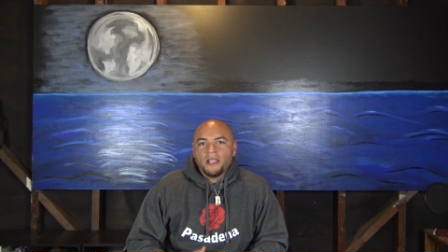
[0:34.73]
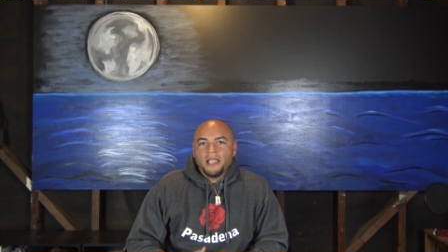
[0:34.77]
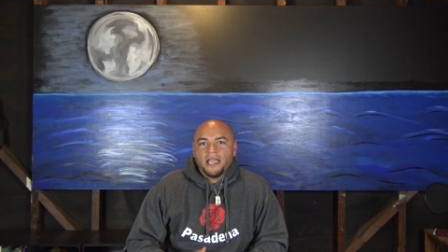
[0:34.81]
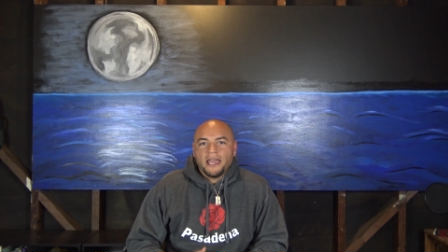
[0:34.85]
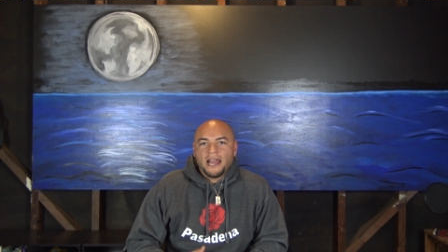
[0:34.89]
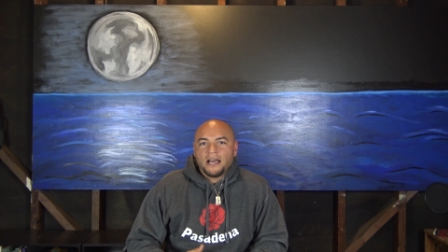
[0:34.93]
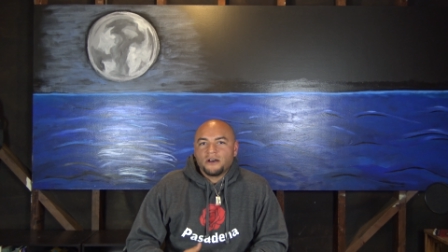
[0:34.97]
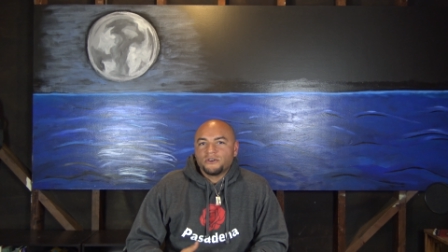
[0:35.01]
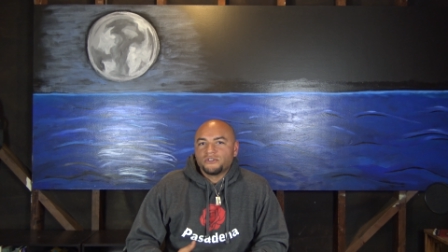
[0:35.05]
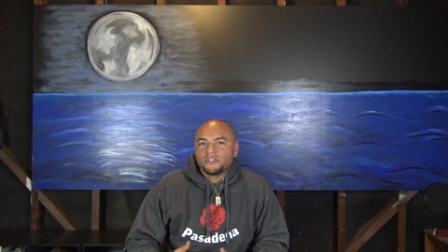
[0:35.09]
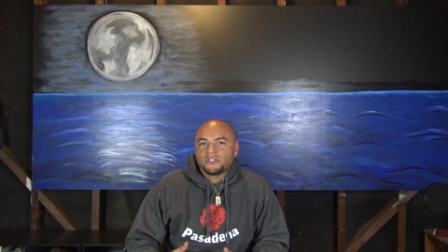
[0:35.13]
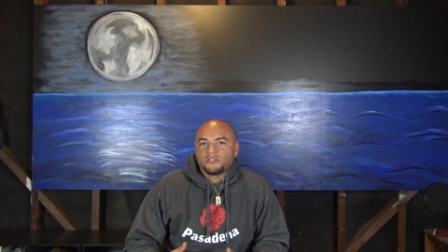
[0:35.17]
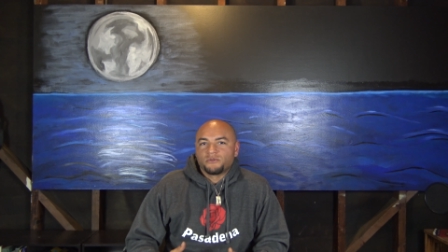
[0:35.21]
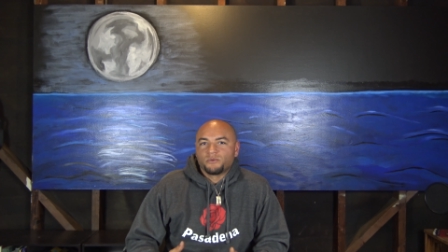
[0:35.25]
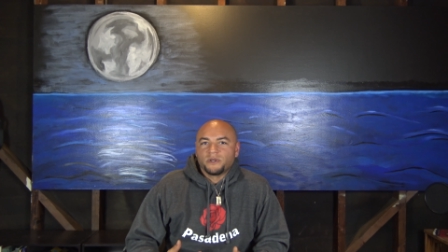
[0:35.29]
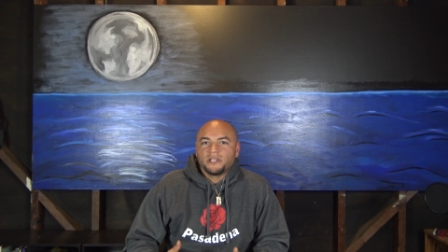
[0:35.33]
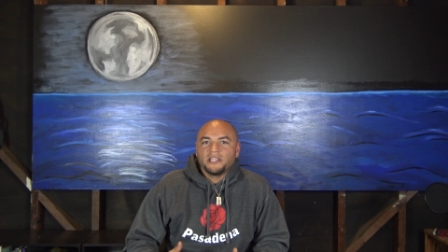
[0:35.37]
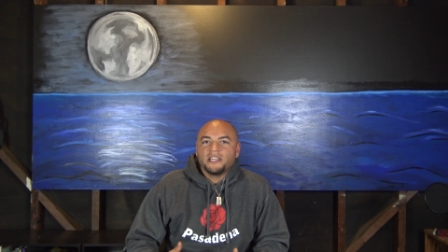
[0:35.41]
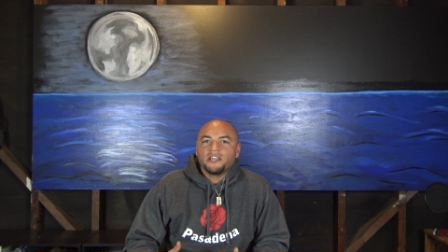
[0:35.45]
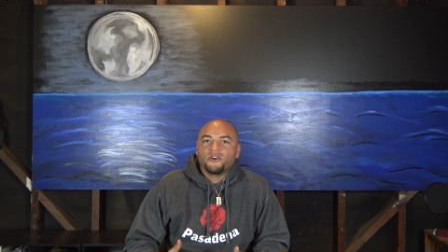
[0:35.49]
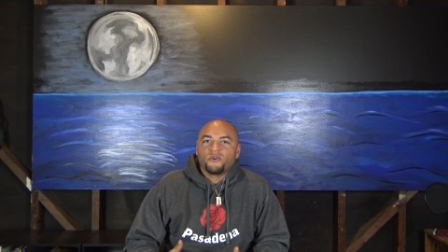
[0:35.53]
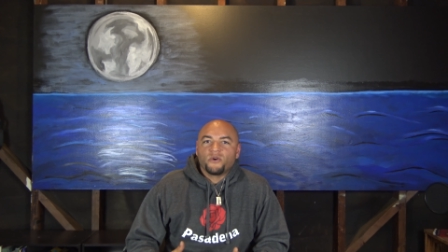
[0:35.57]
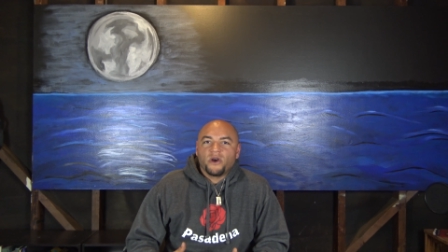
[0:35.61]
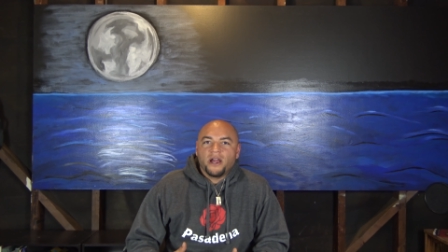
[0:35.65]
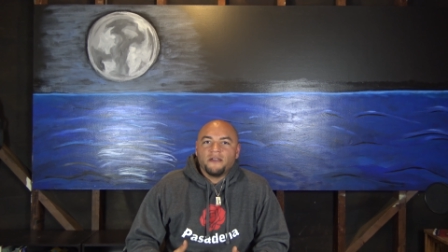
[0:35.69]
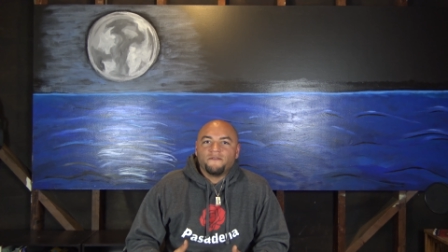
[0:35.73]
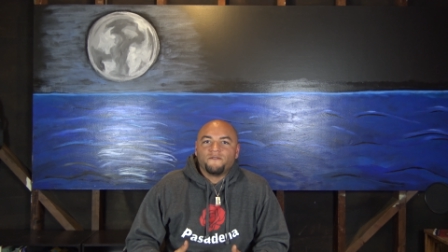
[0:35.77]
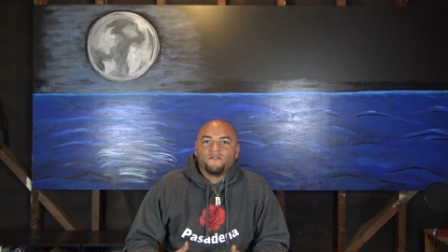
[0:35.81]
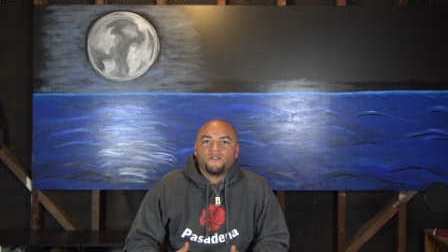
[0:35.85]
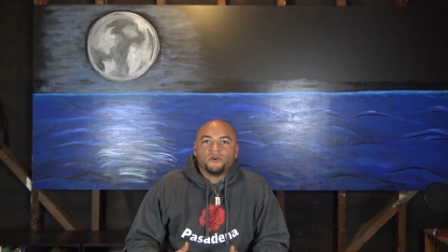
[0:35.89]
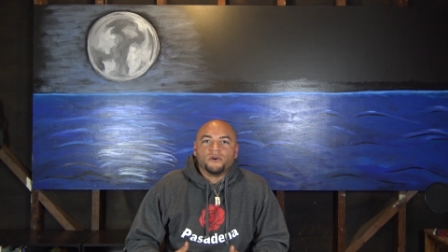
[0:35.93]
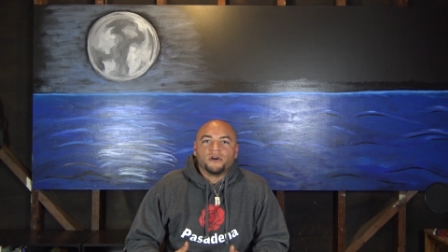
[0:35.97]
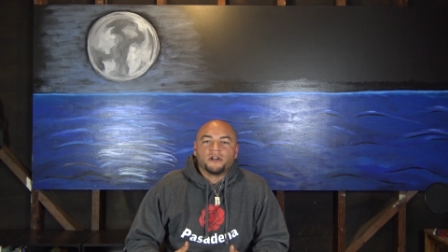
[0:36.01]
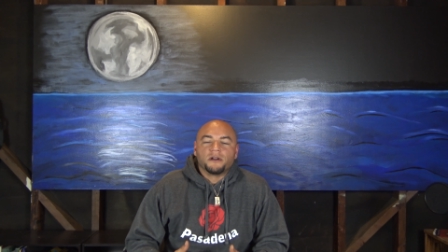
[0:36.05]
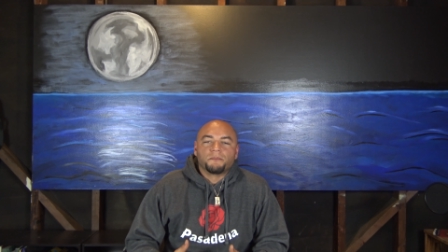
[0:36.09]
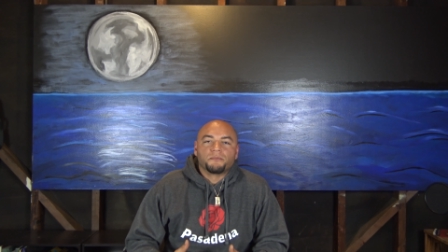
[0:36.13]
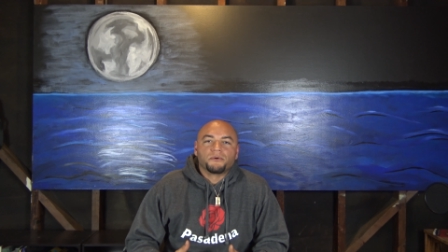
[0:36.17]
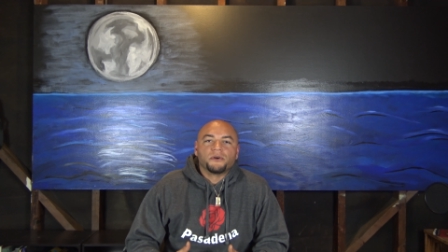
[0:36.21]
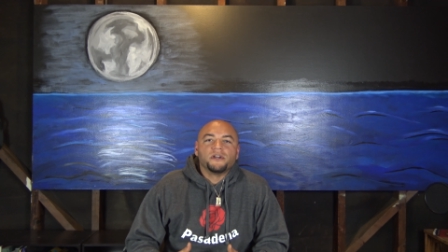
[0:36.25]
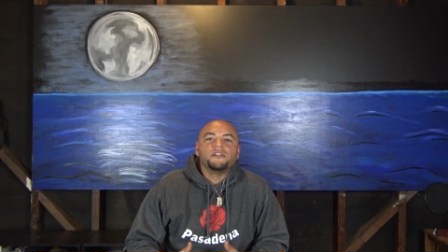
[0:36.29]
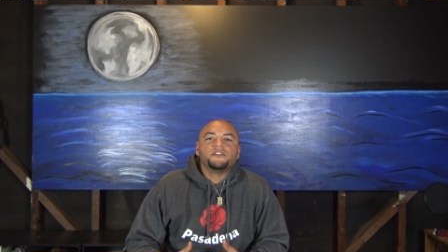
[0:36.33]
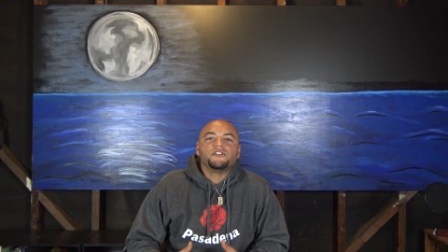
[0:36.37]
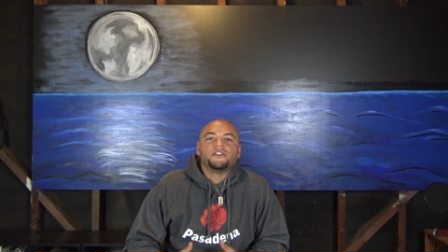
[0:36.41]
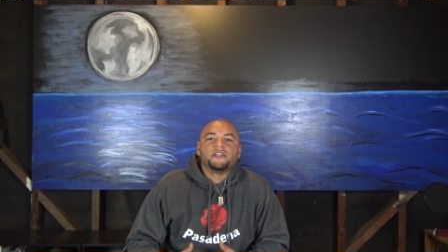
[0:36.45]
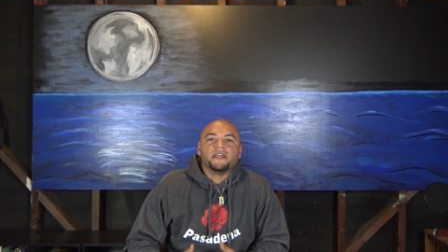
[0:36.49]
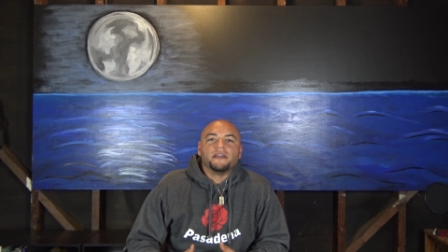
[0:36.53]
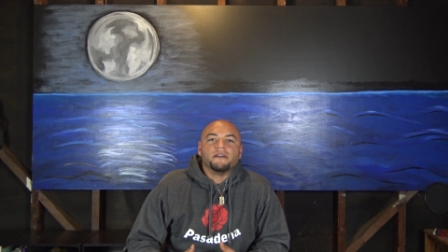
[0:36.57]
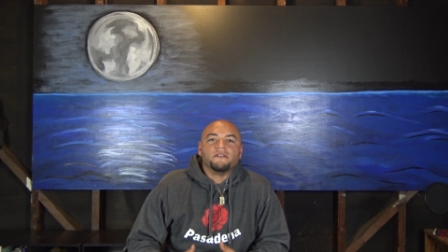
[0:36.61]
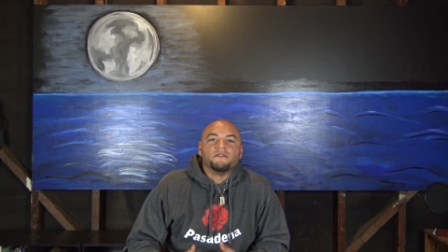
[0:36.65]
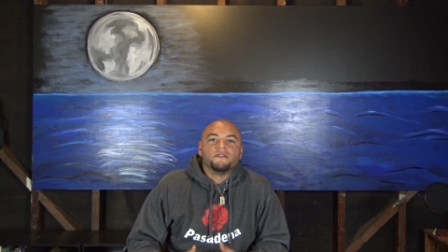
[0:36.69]
And I was just really grateful and
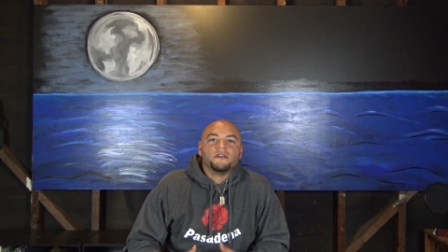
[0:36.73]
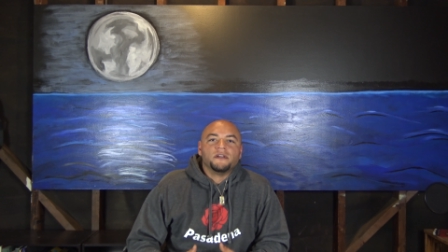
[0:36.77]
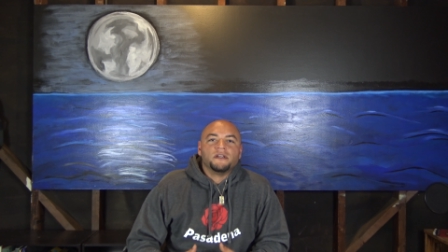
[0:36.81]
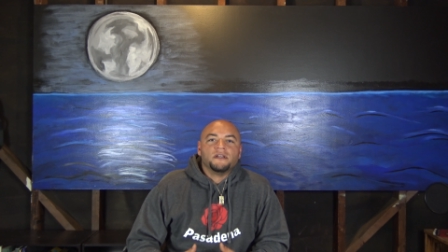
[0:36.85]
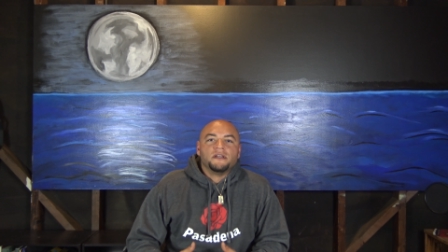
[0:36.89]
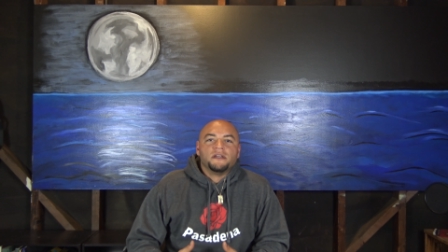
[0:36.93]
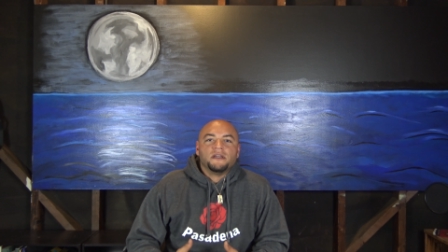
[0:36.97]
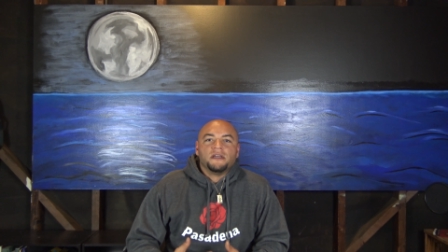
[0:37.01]
appreciative